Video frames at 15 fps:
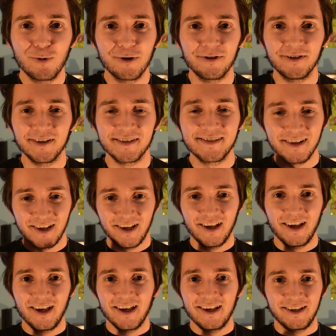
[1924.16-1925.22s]
worlds,
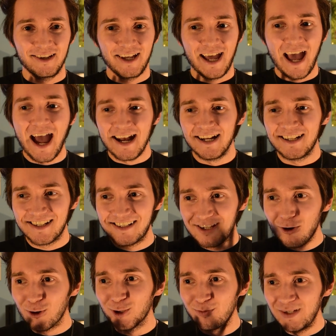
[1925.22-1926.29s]
and it's
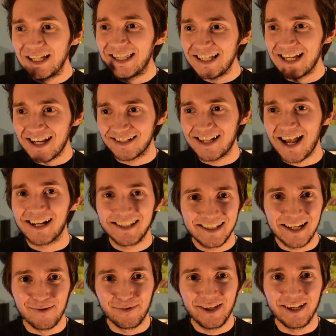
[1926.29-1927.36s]
told me the exact
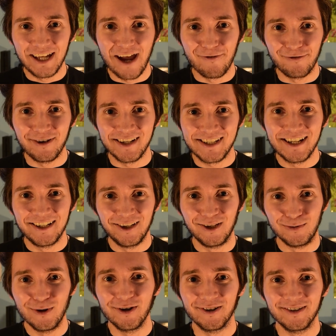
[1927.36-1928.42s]
same thing every
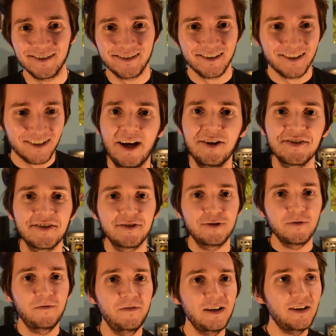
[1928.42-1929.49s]
single world. I also
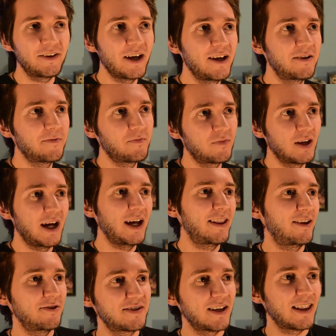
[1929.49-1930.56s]
do feel that
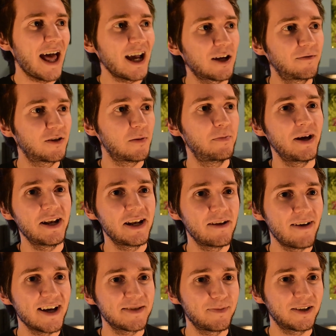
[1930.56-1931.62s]
there's a lack of
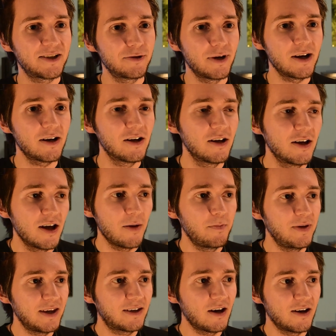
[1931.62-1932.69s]
competitive aspect to it,
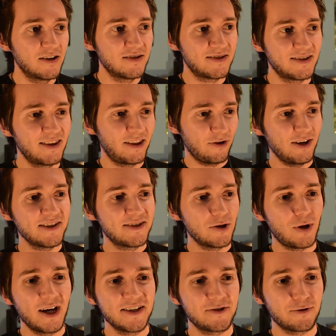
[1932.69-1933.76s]
because there is
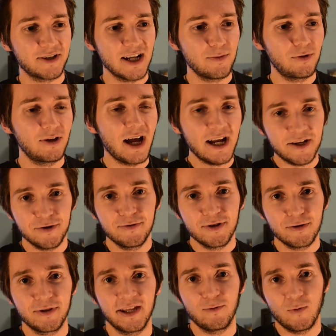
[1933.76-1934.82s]
no high score table. I do
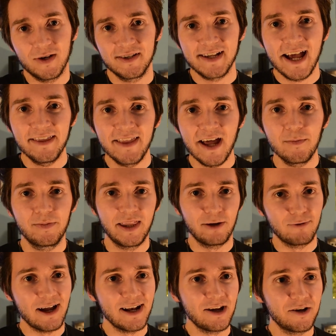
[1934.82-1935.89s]
know they wanted to add that, but they
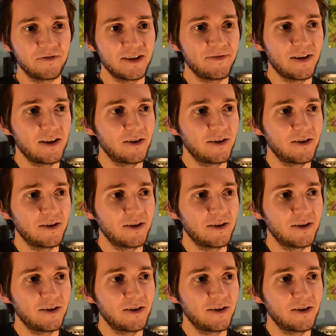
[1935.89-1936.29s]
ran out of